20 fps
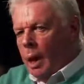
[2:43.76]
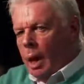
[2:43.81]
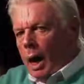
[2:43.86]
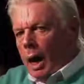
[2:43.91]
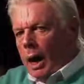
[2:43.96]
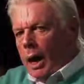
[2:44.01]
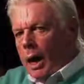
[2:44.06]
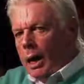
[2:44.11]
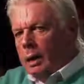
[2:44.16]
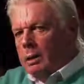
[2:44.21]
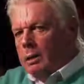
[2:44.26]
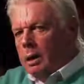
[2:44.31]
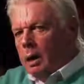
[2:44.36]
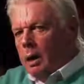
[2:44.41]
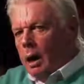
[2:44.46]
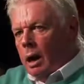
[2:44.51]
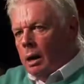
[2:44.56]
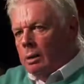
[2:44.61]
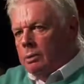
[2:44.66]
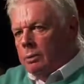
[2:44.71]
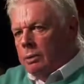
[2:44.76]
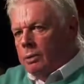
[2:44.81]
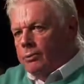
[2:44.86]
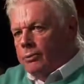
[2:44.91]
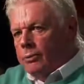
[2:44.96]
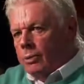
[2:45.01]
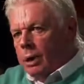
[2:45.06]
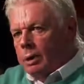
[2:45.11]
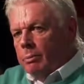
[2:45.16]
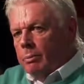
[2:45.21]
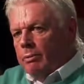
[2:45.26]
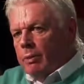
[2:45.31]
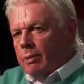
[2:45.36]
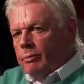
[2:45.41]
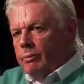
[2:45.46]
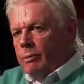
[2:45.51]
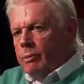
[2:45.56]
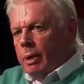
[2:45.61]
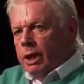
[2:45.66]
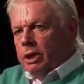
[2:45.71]
And under the Freedom of
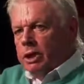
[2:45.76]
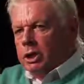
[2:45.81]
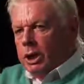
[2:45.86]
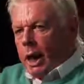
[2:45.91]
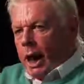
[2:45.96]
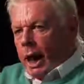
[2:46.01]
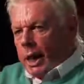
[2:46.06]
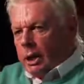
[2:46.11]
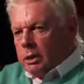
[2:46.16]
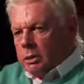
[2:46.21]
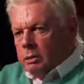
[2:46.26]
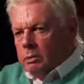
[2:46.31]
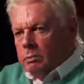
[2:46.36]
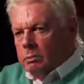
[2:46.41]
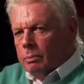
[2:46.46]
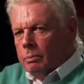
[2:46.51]
Information Act,